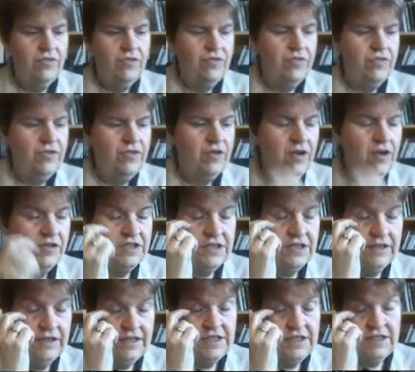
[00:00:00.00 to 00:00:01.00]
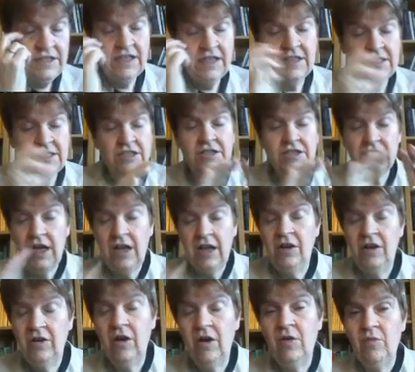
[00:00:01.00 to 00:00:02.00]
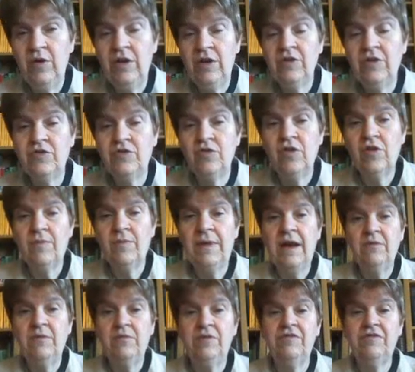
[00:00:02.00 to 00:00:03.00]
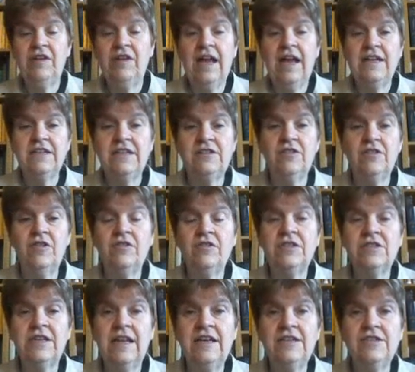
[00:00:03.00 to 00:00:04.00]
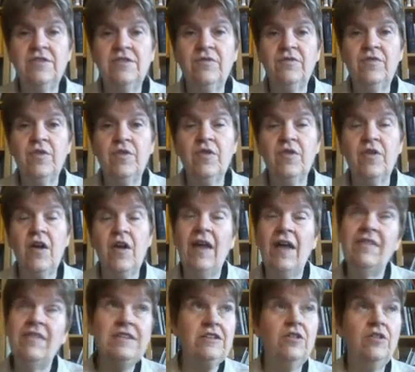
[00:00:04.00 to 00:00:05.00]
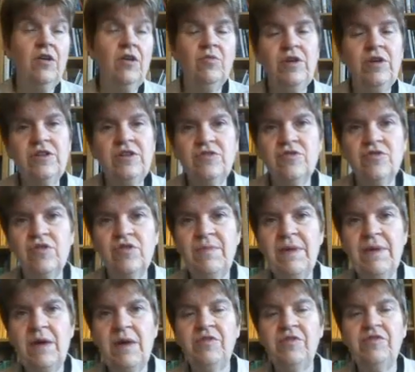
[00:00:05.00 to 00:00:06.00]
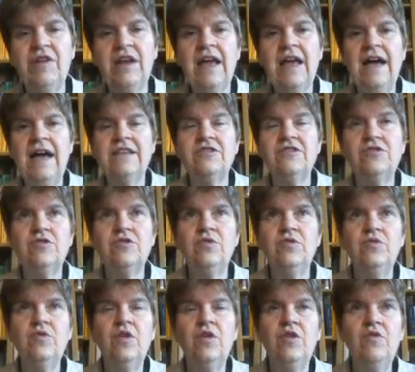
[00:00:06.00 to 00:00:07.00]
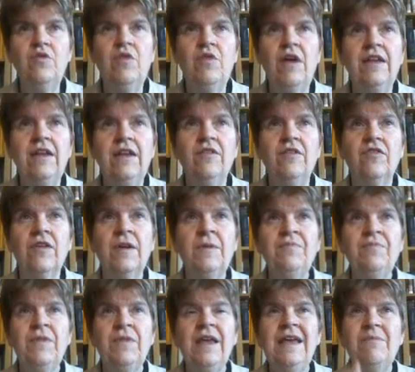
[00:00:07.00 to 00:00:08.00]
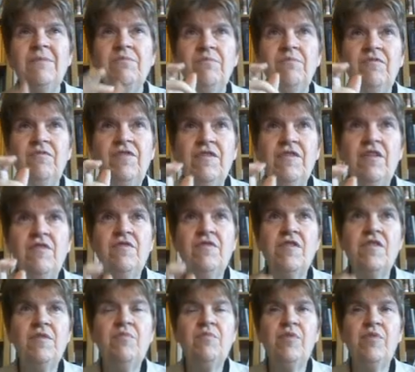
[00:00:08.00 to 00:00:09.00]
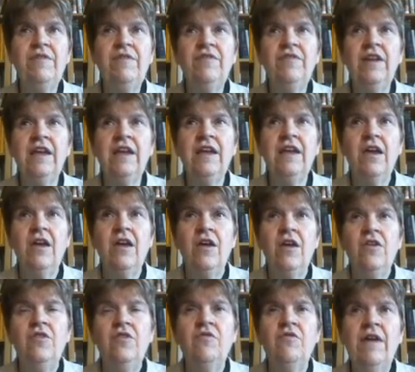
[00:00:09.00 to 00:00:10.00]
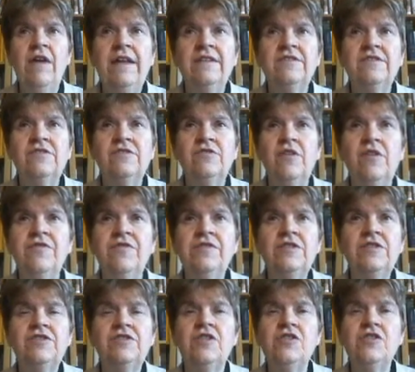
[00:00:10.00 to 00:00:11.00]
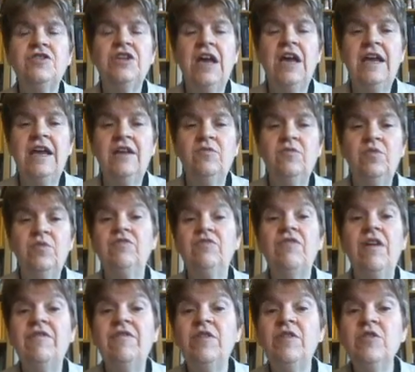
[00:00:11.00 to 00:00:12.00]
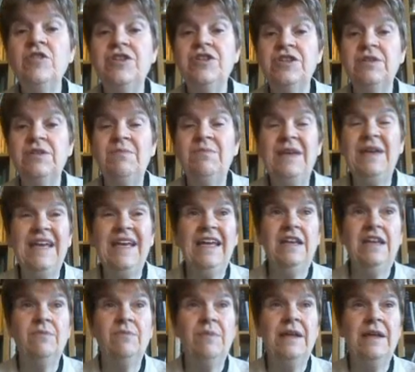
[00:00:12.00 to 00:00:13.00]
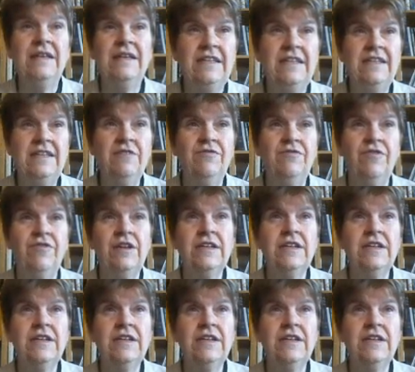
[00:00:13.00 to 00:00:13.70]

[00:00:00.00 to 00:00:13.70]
There's a lot we can talk about with regards to the constellation Virgo, and there's a lot we can talk about with regards to Uranus. Very, very briefly, Uranus is often associated with revolution and being independent and different,